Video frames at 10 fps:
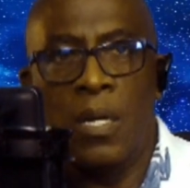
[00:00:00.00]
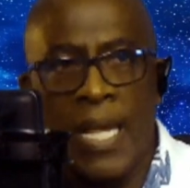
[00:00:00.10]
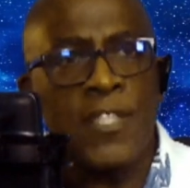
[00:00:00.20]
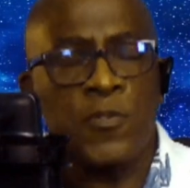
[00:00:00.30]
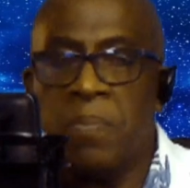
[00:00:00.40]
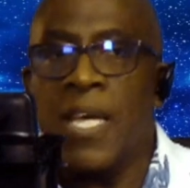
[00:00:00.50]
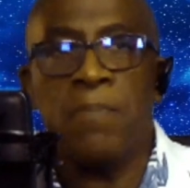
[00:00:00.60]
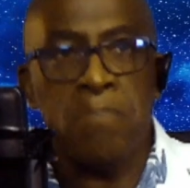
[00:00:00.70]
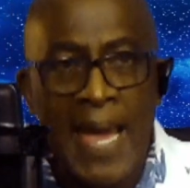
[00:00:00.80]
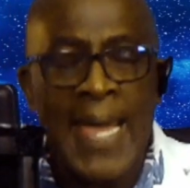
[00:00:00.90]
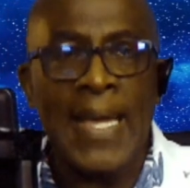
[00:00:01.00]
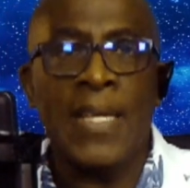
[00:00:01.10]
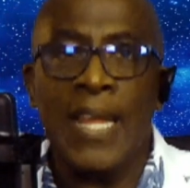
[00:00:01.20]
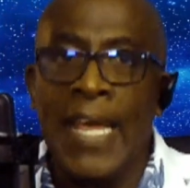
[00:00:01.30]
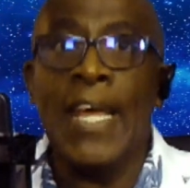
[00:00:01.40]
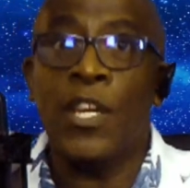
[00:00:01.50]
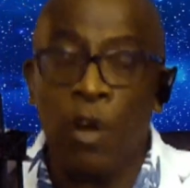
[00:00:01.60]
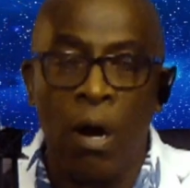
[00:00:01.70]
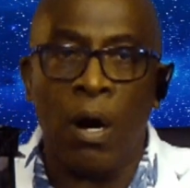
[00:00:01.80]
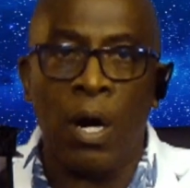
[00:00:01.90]
Let's make man
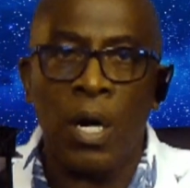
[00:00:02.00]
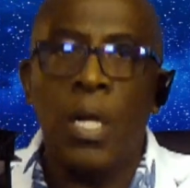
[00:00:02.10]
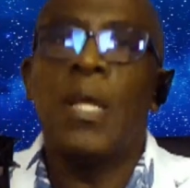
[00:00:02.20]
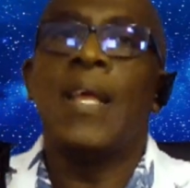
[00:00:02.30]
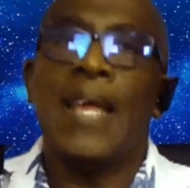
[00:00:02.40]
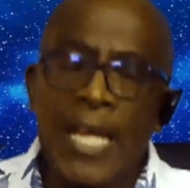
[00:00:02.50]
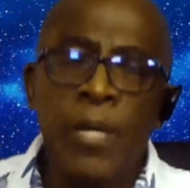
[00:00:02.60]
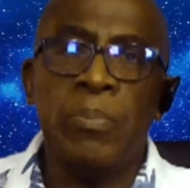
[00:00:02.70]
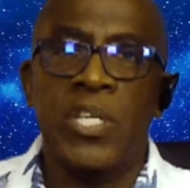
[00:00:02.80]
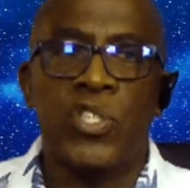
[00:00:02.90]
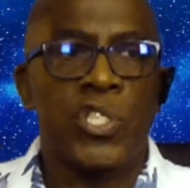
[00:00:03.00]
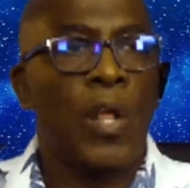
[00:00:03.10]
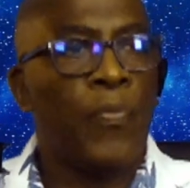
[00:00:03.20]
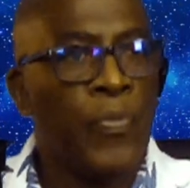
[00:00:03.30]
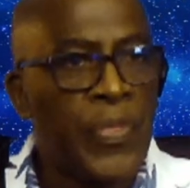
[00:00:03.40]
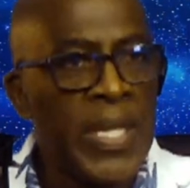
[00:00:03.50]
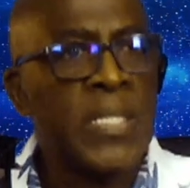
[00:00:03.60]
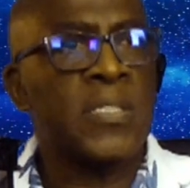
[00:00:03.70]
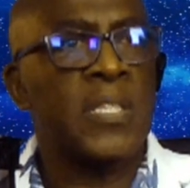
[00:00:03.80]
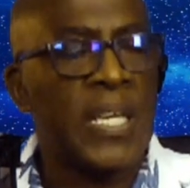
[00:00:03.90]
in our image.
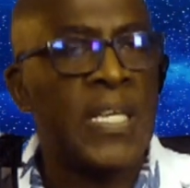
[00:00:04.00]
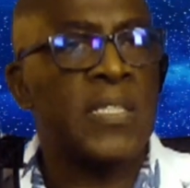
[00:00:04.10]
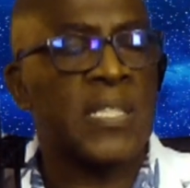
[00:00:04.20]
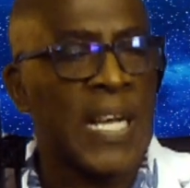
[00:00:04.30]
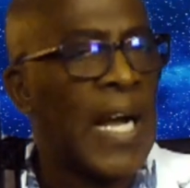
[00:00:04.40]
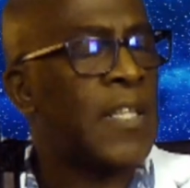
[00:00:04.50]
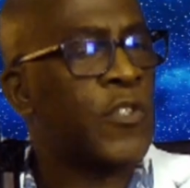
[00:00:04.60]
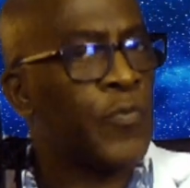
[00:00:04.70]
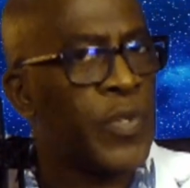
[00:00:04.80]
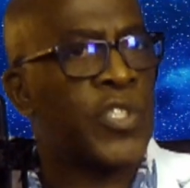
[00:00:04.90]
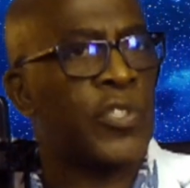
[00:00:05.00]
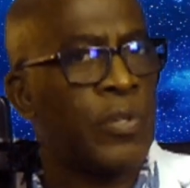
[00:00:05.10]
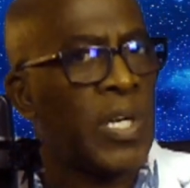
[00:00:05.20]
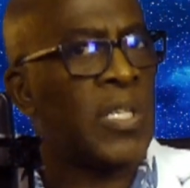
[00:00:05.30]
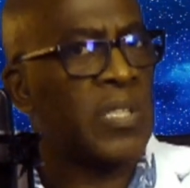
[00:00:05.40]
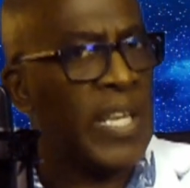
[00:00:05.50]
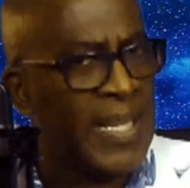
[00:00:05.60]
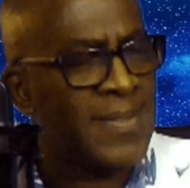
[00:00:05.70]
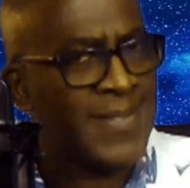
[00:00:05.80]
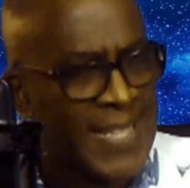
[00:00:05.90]
This is God's original
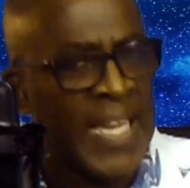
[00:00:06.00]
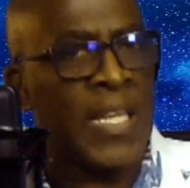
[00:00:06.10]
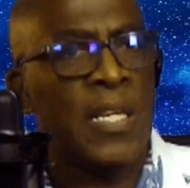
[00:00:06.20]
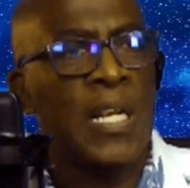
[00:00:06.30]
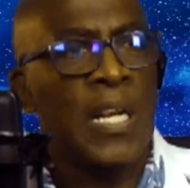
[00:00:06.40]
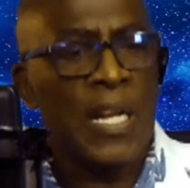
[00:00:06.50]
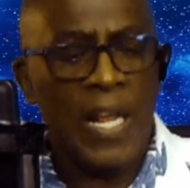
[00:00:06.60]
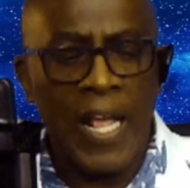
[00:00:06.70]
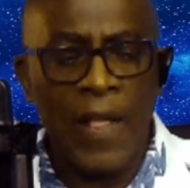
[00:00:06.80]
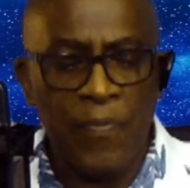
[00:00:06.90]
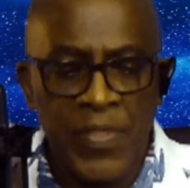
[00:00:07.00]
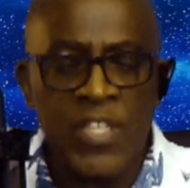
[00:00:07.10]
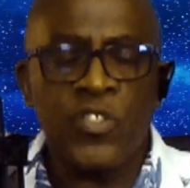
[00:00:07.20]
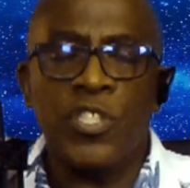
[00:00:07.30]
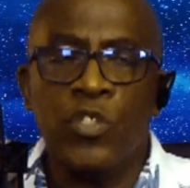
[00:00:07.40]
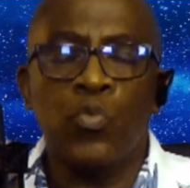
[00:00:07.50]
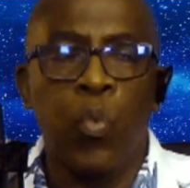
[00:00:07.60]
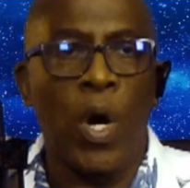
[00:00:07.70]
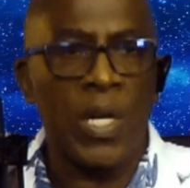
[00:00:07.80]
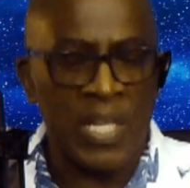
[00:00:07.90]
intent, and this is
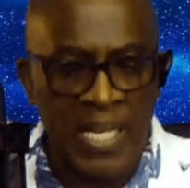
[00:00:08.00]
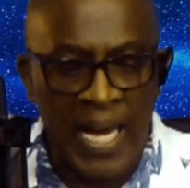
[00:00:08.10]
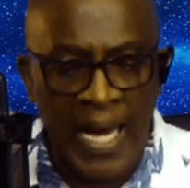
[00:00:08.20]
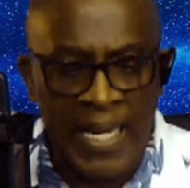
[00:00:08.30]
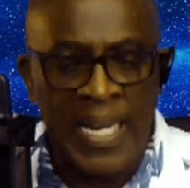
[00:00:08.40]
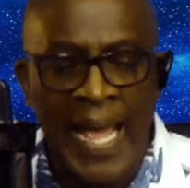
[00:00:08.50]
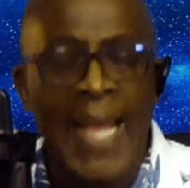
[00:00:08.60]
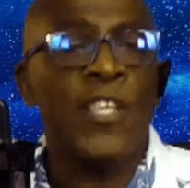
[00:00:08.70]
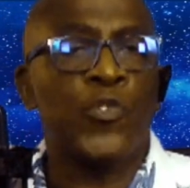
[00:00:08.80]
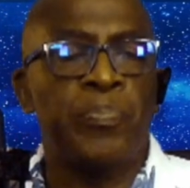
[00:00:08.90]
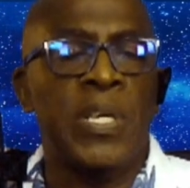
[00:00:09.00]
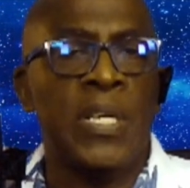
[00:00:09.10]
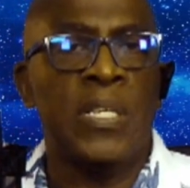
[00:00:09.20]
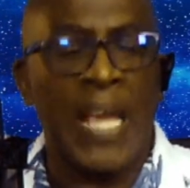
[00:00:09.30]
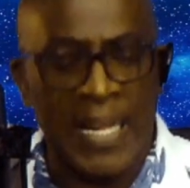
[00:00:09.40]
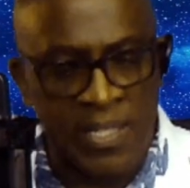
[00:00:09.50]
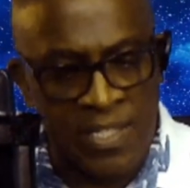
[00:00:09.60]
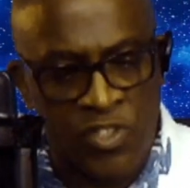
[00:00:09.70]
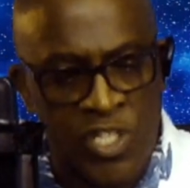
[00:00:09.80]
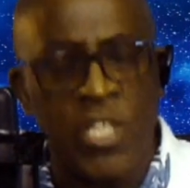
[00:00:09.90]
what God has been and
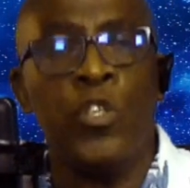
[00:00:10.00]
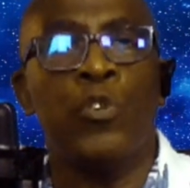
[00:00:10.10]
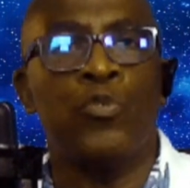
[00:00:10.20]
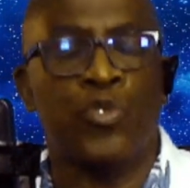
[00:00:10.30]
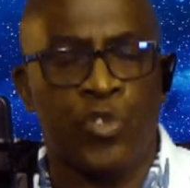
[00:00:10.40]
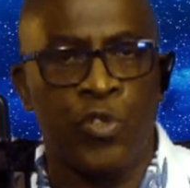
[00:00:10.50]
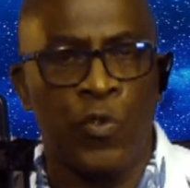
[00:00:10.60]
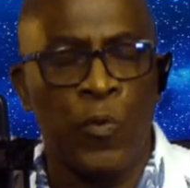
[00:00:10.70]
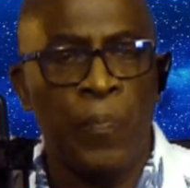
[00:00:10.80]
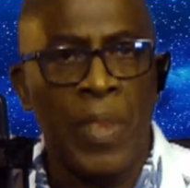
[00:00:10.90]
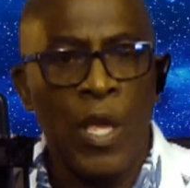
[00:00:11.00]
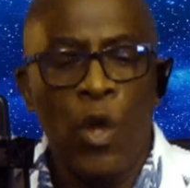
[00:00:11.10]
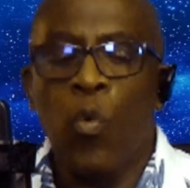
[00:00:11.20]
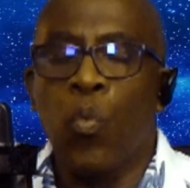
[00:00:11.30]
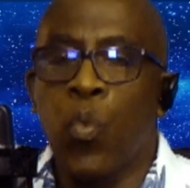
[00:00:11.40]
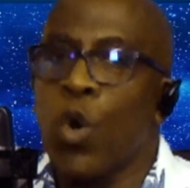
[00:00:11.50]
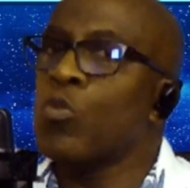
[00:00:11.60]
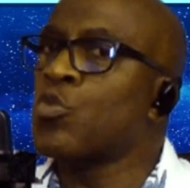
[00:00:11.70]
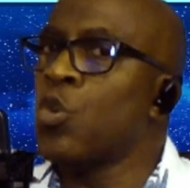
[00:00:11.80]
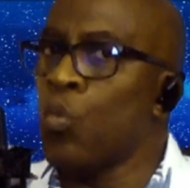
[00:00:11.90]
continues to
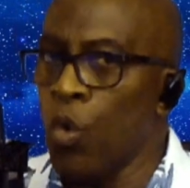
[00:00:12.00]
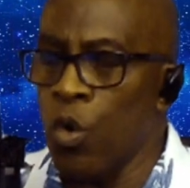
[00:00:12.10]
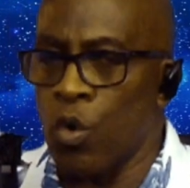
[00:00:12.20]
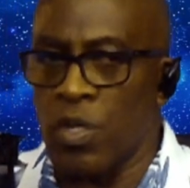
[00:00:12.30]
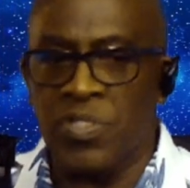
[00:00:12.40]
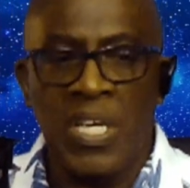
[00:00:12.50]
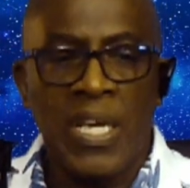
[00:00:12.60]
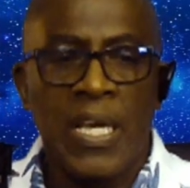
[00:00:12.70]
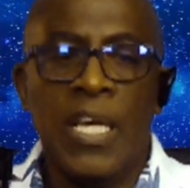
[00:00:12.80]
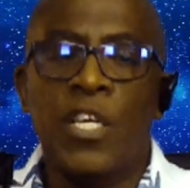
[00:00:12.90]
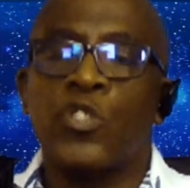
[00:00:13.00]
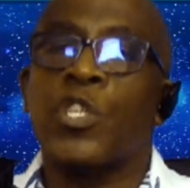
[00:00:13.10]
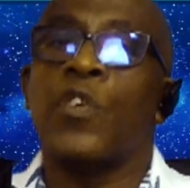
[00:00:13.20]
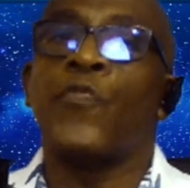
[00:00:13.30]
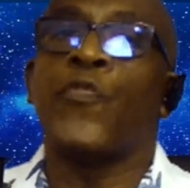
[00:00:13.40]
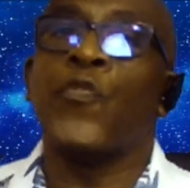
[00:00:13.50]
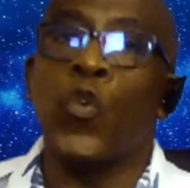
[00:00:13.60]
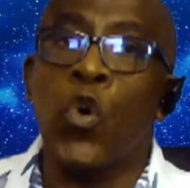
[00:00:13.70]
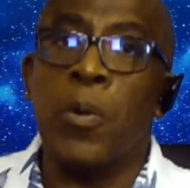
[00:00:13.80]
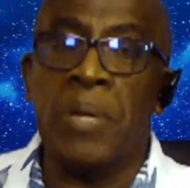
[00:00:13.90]
work towards, is
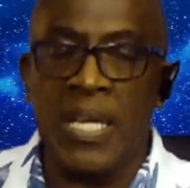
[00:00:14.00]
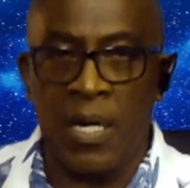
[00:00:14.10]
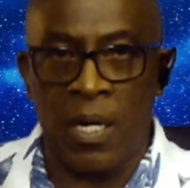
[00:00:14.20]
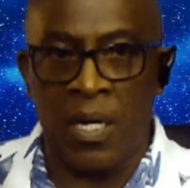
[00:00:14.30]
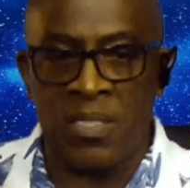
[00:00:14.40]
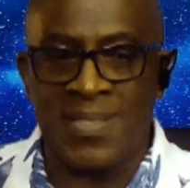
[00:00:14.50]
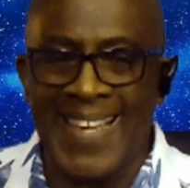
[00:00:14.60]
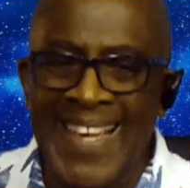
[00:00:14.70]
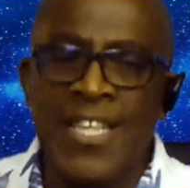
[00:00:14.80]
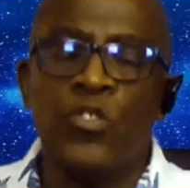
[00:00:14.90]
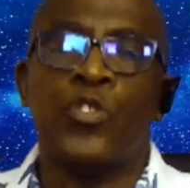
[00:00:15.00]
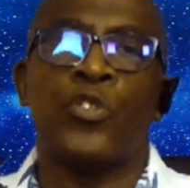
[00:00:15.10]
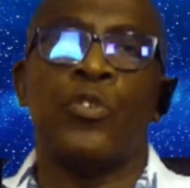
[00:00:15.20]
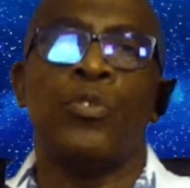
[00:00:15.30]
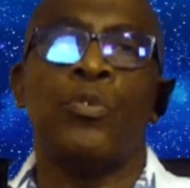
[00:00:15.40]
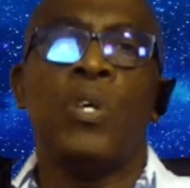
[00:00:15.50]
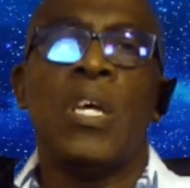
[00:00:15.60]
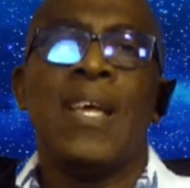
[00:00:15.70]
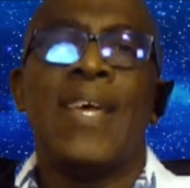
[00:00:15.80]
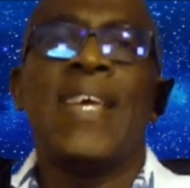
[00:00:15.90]
conforming us into
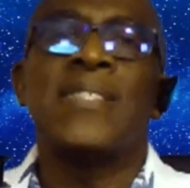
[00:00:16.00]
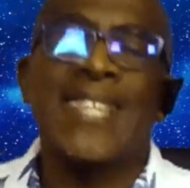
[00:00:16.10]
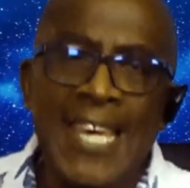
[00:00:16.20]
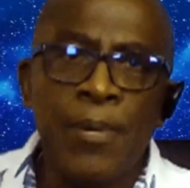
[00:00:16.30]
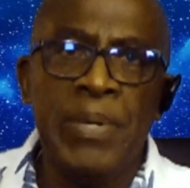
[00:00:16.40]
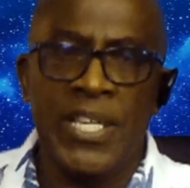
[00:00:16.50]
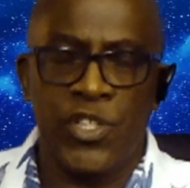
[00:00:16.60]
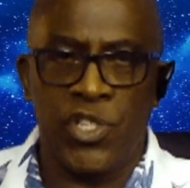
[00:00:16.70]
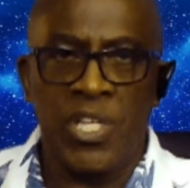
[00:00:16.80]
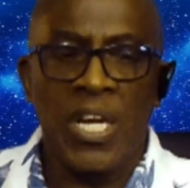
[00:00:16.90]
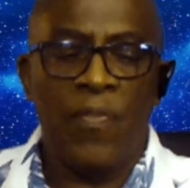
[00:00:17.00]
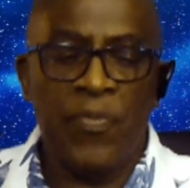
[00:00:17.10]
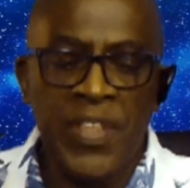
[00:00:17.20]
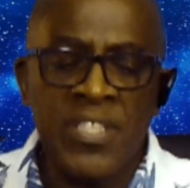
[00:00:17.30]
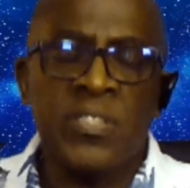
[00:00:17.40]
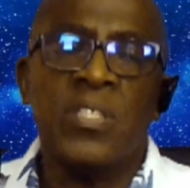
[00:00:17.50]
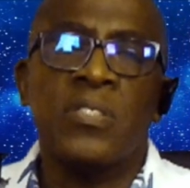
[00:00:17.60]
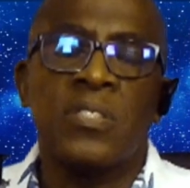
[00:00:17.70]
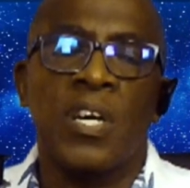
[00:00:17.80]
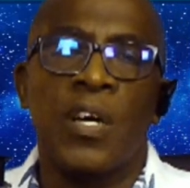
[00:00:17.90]
his image. This
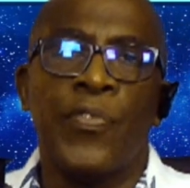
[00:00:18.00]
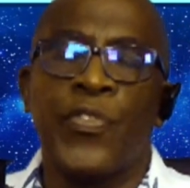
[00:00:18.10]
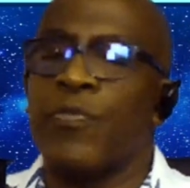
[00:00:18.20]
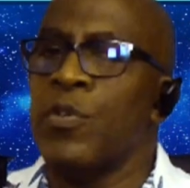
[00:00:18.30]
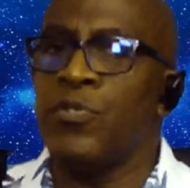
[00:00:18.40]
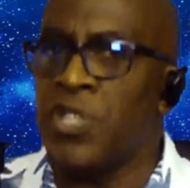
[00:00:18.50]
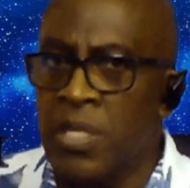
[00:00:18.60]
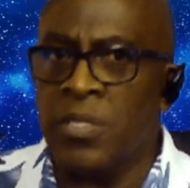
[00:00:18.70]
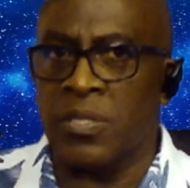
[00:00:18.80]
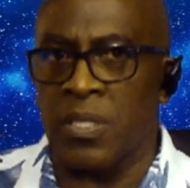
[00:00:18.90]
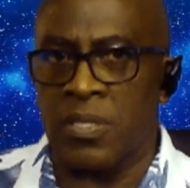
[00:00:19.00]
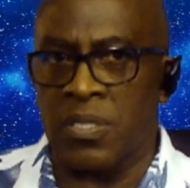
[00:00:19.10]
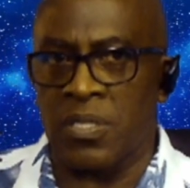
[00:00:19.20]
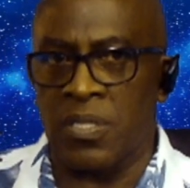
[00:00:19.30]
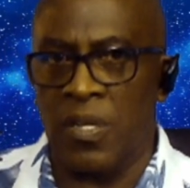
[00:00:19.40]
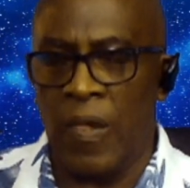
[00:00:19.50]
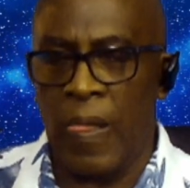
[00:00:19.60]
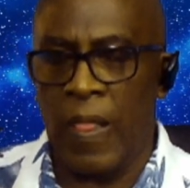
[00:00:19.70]
is done through Jesus.